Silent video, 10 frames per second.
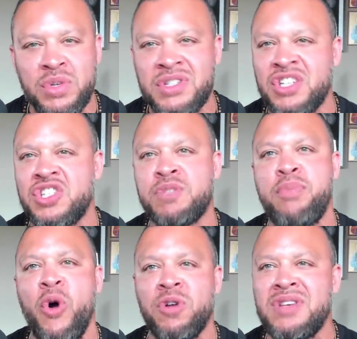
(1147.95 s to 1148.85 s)
We're such
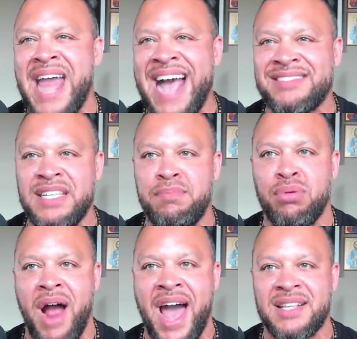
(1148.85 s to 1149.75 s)
spoiled, nasty
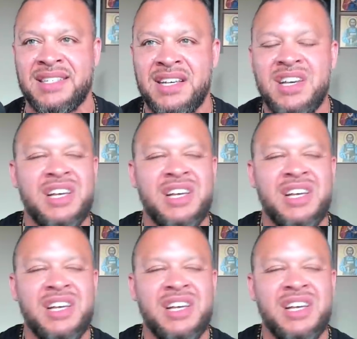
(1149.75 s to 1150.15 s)
brats.